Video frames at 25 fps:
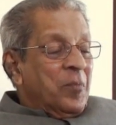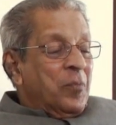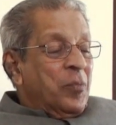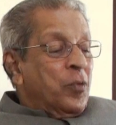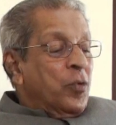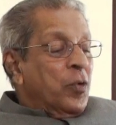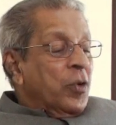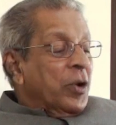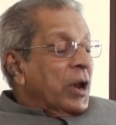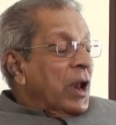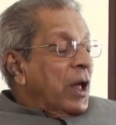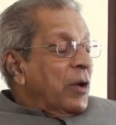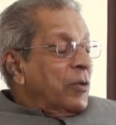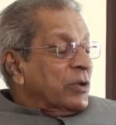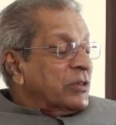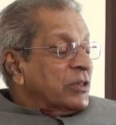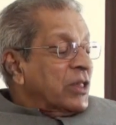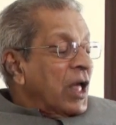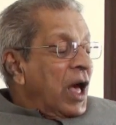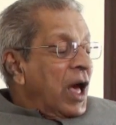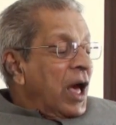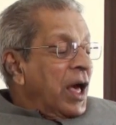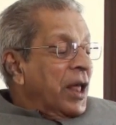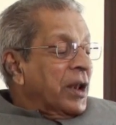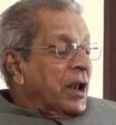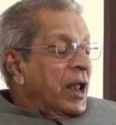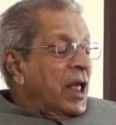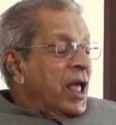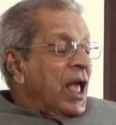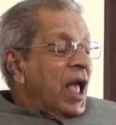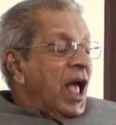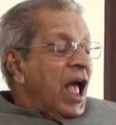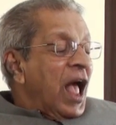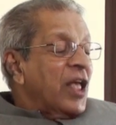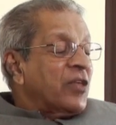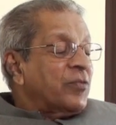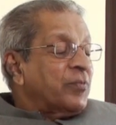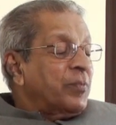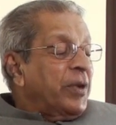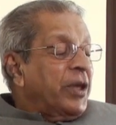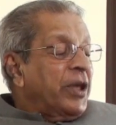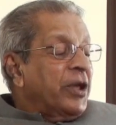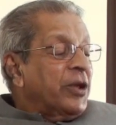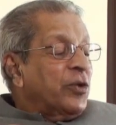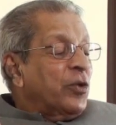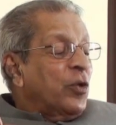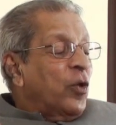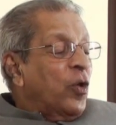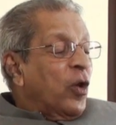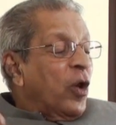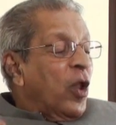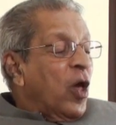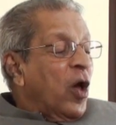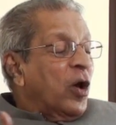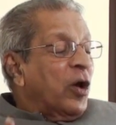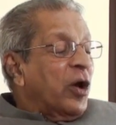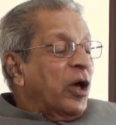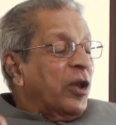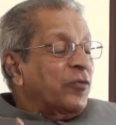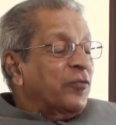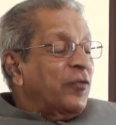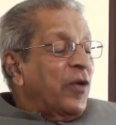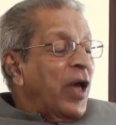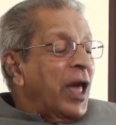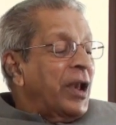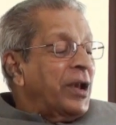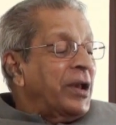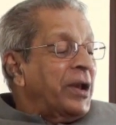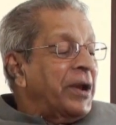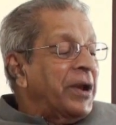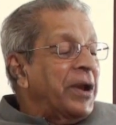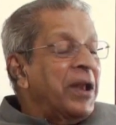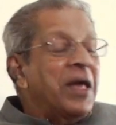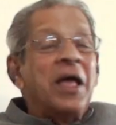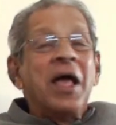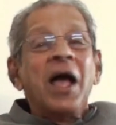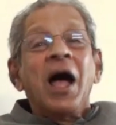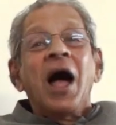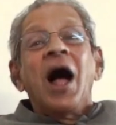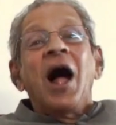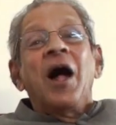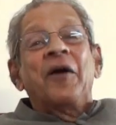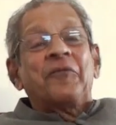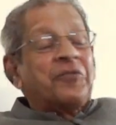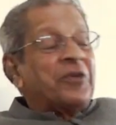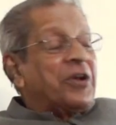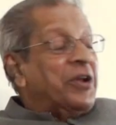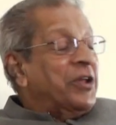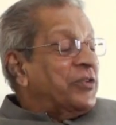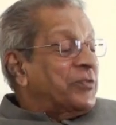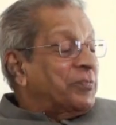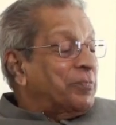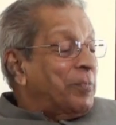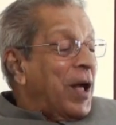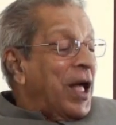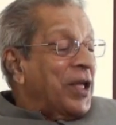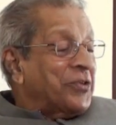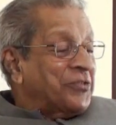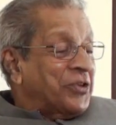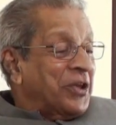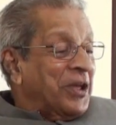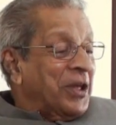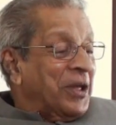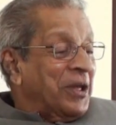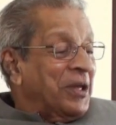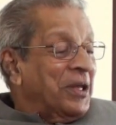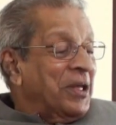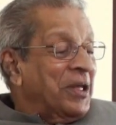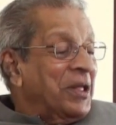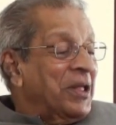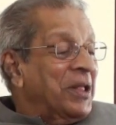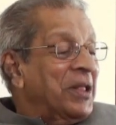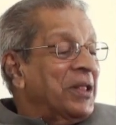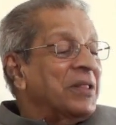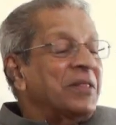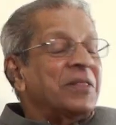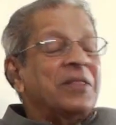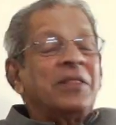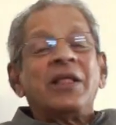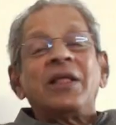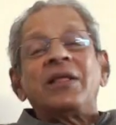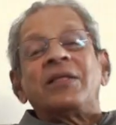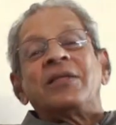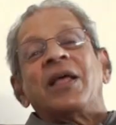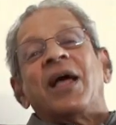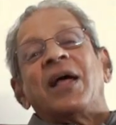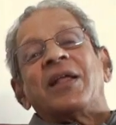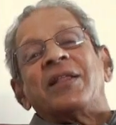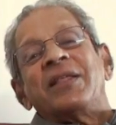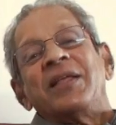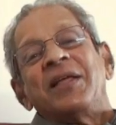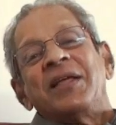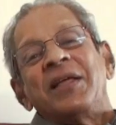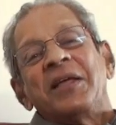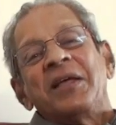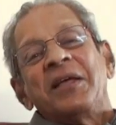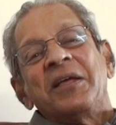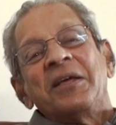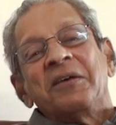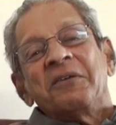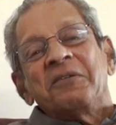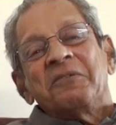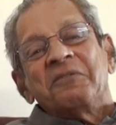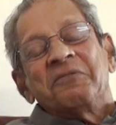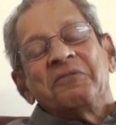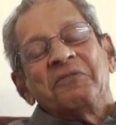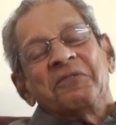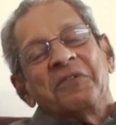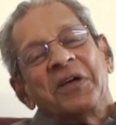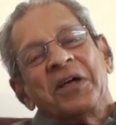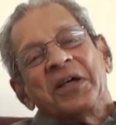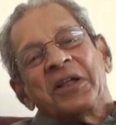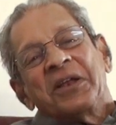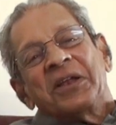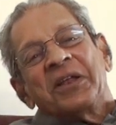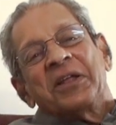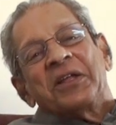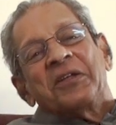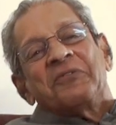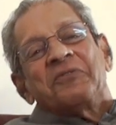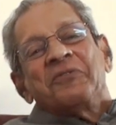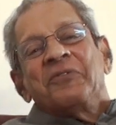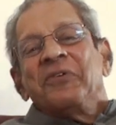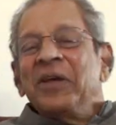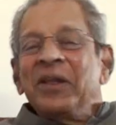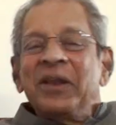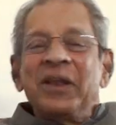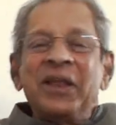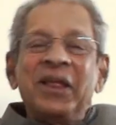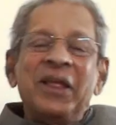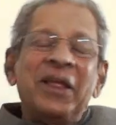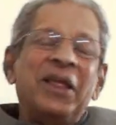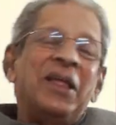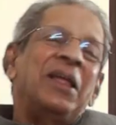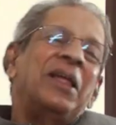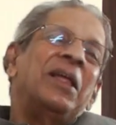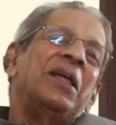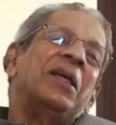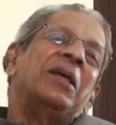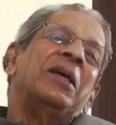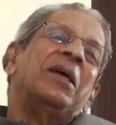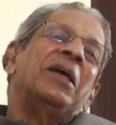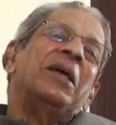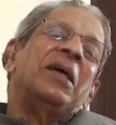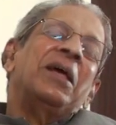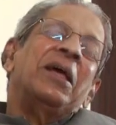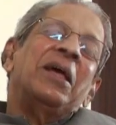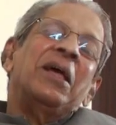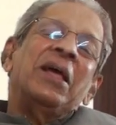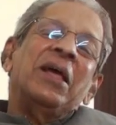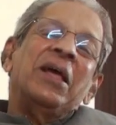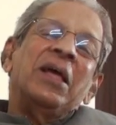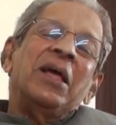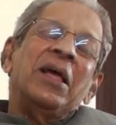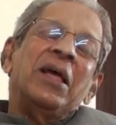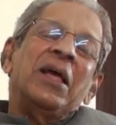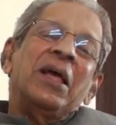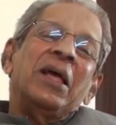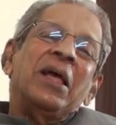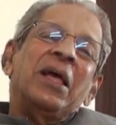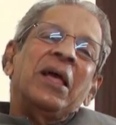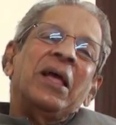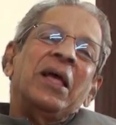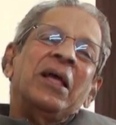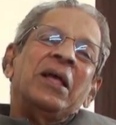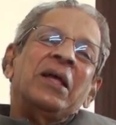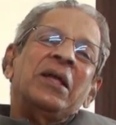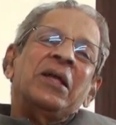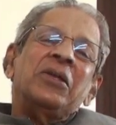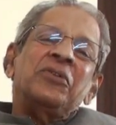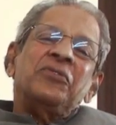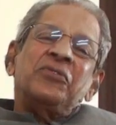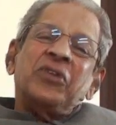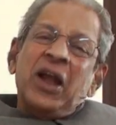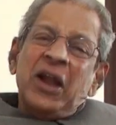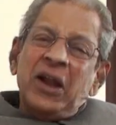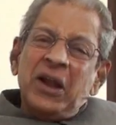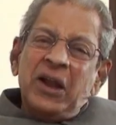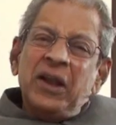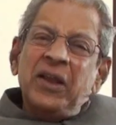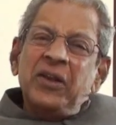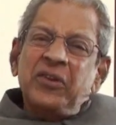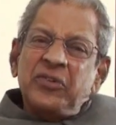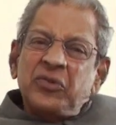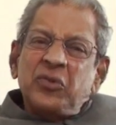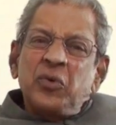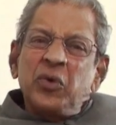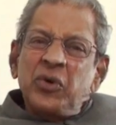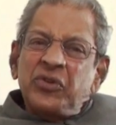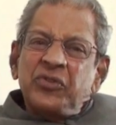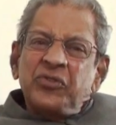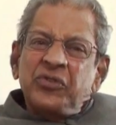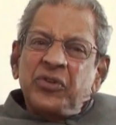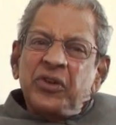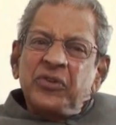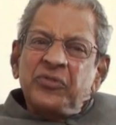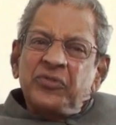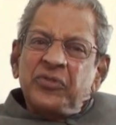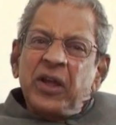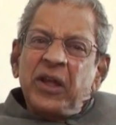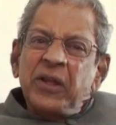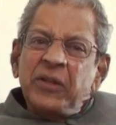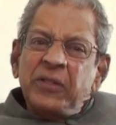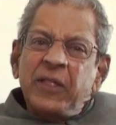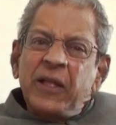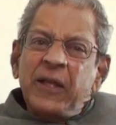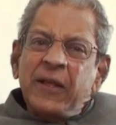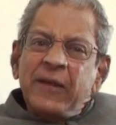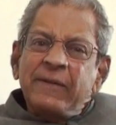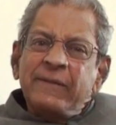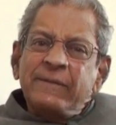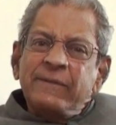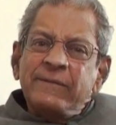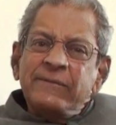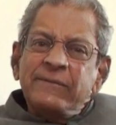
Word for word: Purna Avatar as being no longer valid after his passing. These are the very, very childish questions, I think.